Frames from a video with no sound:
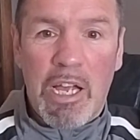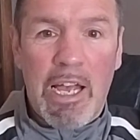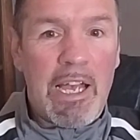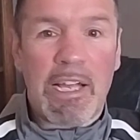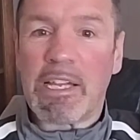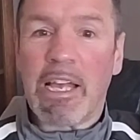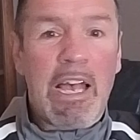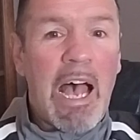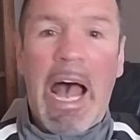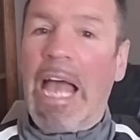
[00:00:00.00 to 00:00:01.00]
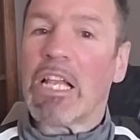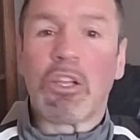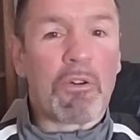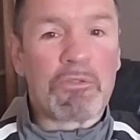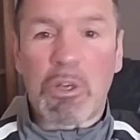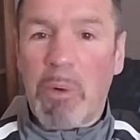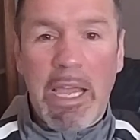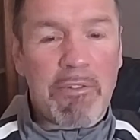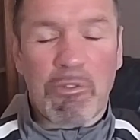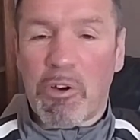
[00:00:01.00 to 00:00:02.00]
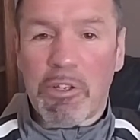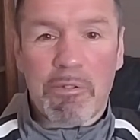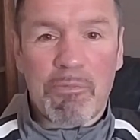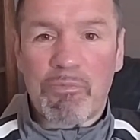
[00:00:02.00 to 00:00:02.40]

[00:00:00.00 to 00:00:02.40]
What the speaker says: And I loved the way he fought.